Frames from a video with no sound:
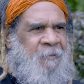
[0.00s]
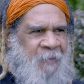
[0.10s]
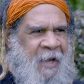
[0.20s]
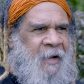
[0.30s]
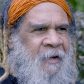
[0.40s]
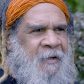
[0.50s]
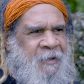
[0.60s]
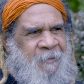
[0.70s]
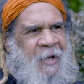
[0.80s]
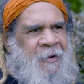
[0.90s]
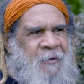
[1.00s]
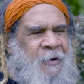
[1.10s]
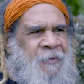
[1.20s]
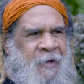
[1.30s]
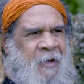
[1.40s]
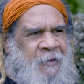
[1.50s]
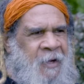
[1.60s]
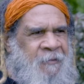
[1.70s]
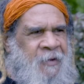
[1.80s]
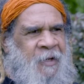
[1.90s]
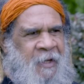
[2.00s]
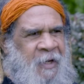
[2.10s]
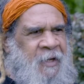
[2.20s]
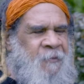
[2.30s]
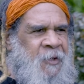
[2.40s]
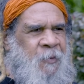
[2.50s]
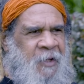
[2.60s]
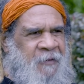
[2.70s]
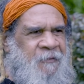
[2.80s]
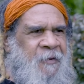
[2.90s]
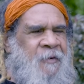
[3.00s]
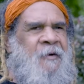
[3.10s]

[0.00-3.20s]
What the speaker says: back to Mother Earth and our country and the land in which we live.